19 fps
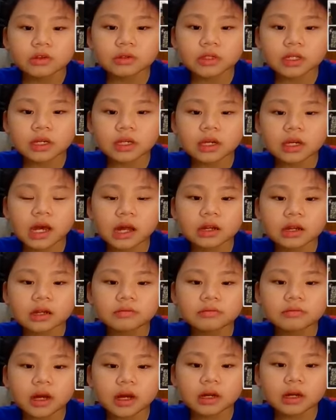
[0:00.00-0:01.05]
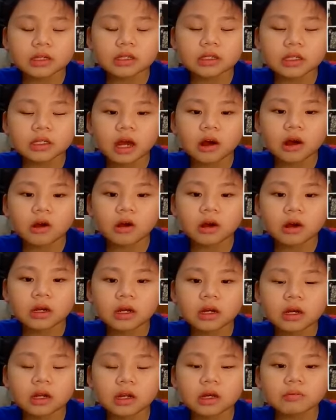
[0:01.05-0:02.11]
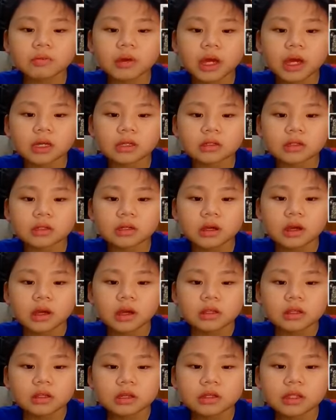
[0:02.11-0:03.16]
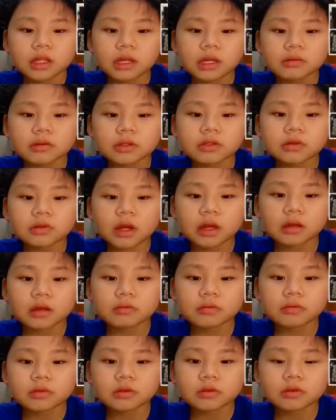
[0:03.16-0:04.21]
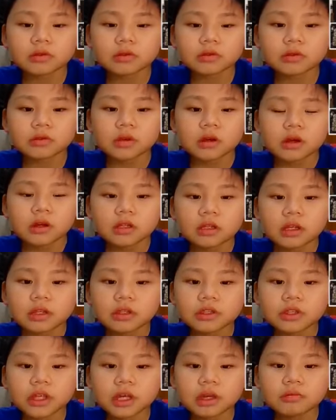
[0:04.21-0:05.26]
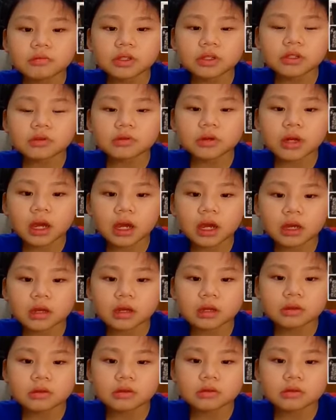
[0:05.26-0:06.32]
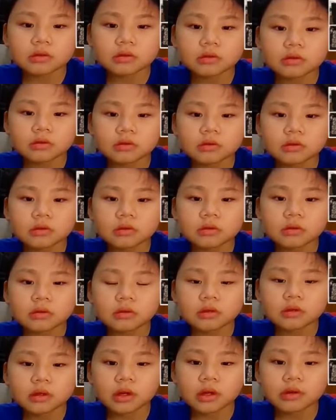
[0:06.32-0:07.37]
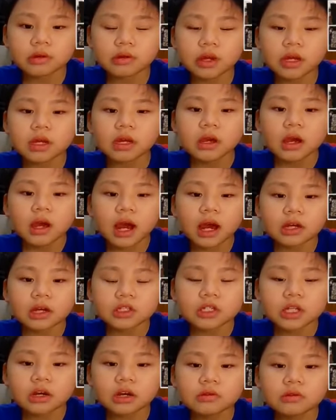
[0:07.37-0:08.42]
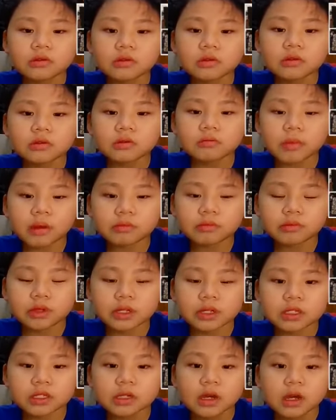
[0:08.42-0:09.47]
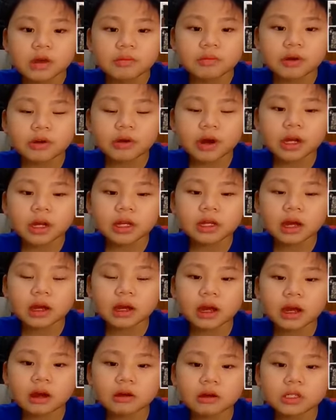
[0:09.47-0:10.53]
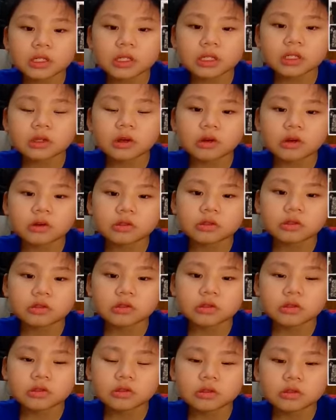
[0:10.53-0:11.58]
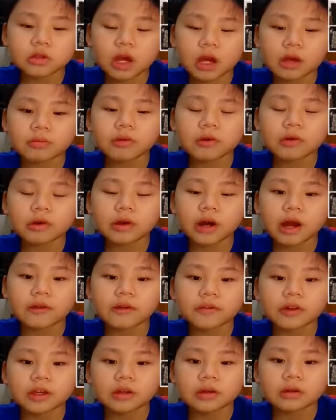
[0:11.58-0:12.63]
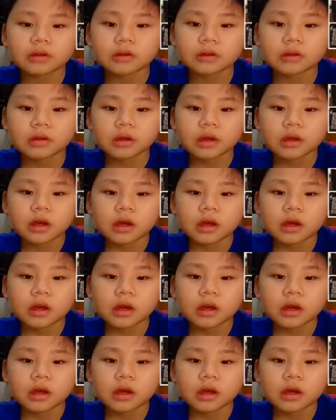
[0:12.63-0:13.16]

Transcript: using colored markers or acrylic paint. The themes you can the themes you can create are childhood memories, Peranakan cultures, or typography.